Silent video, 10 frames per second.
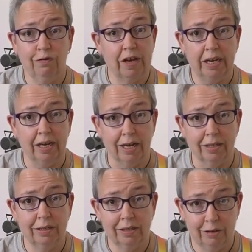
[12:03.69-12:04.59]

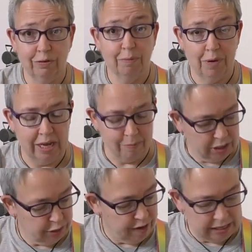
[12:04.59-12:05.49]
fingers, you can play
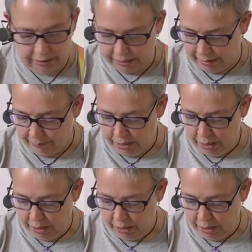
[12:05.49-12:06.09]
much faster.